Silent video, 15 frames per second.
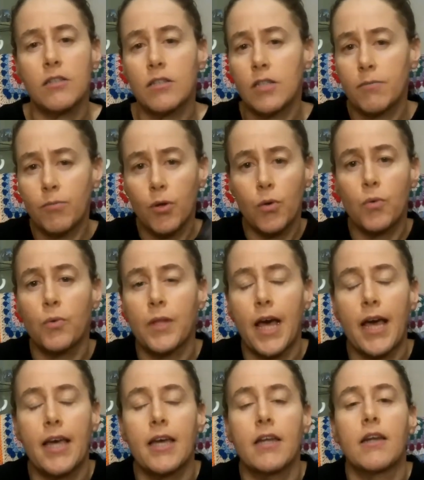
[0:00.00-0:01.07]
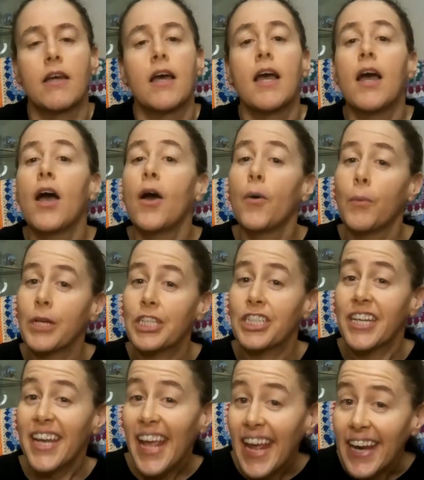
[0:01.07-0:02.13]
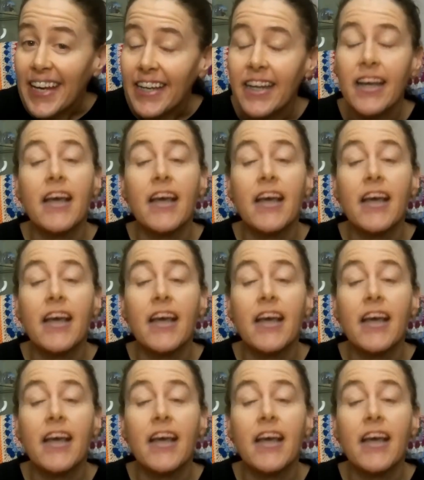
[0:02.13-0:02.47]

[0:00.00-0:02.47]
and just put all that in. Which I did.